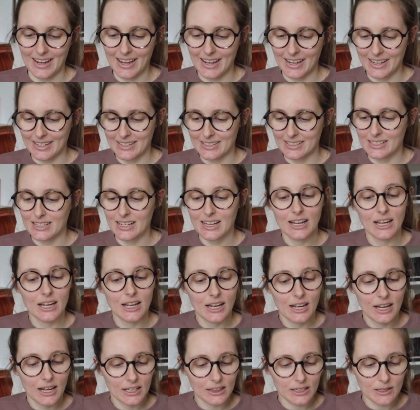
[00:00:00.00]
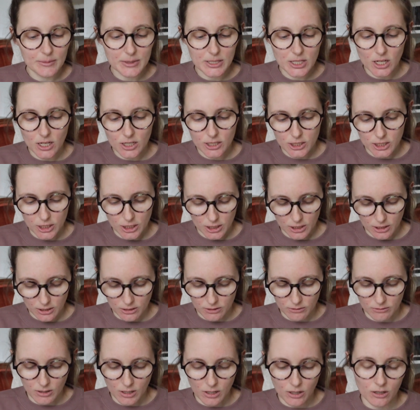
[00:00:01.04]
And let me talk to
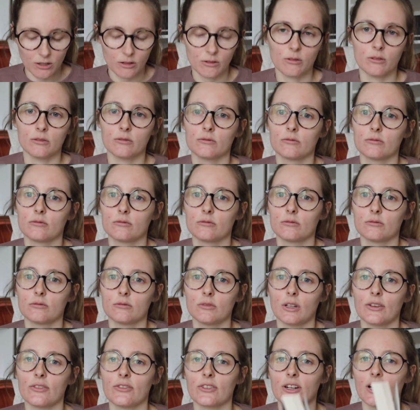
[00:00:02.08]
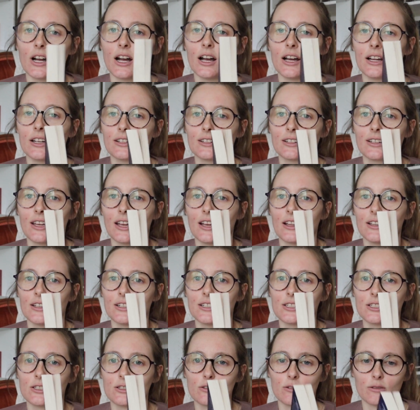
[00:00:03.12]
you. Oh, I forgot.
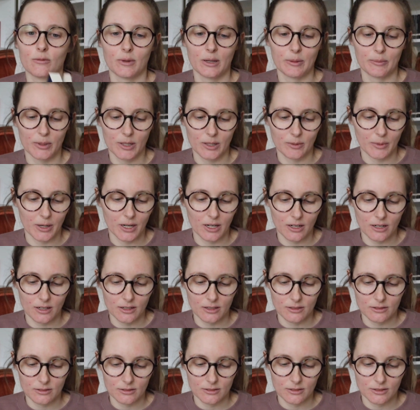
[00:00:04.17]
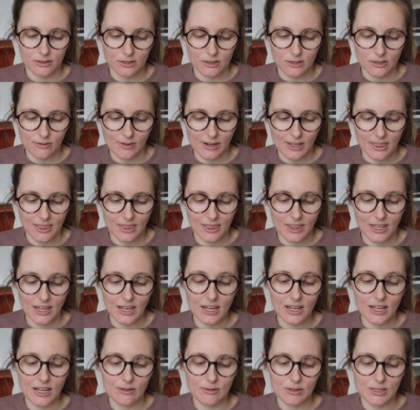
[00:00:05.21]
Kaladin stole my bookmark. So I
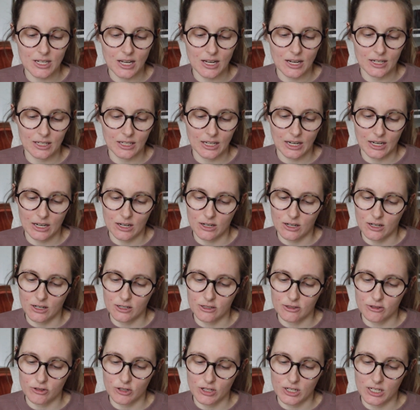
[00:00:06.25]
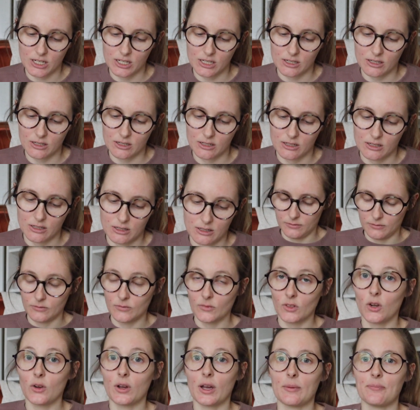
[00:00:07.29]
think I was on like 100 and...
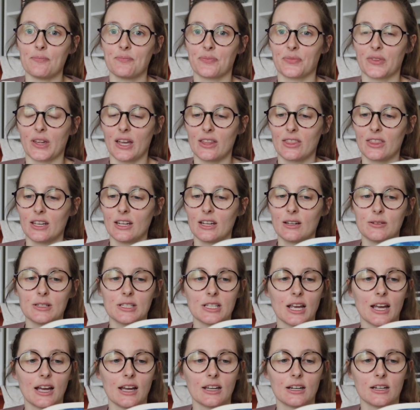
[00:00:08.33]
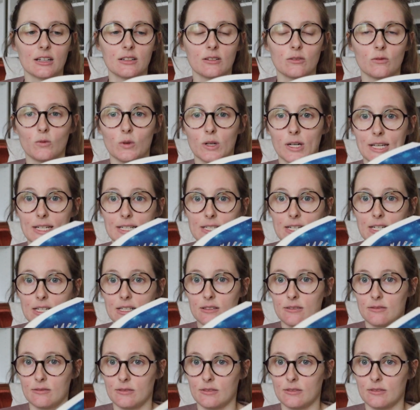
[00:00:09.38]
Okay, I think I was at 118.